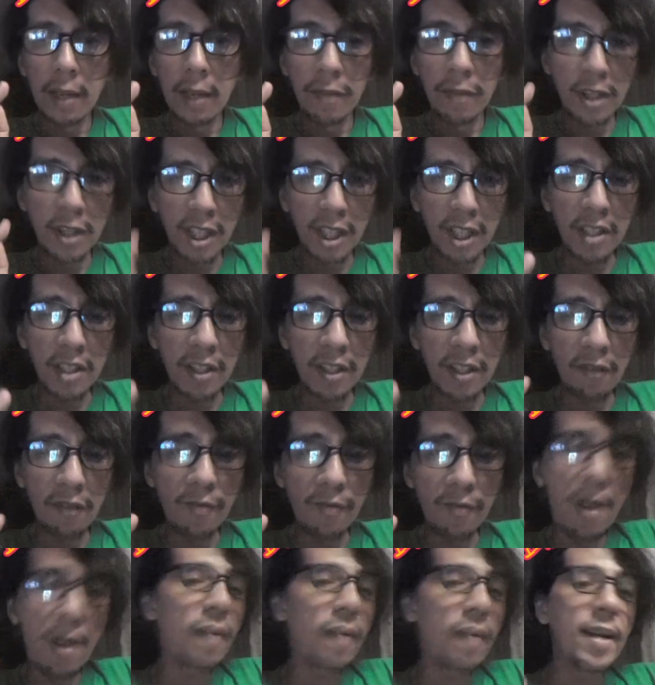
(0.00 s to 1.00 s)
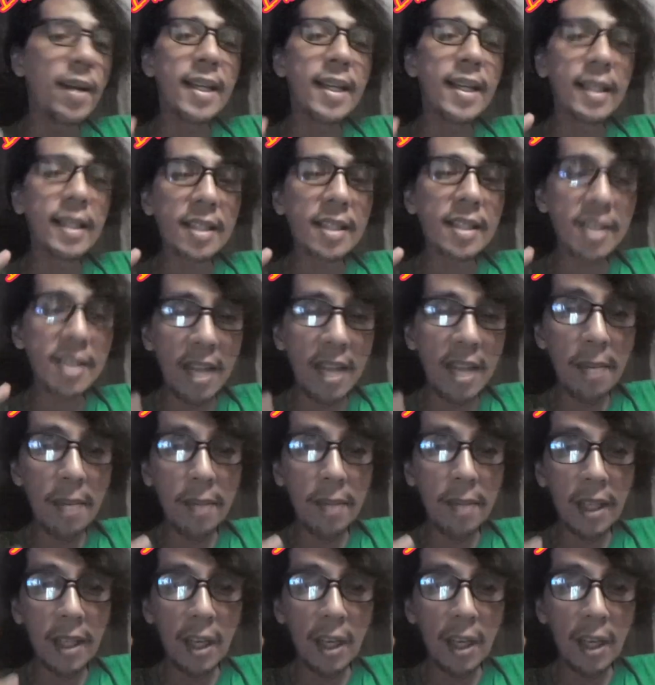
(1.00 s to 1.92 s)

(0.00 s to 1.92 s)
this is the very same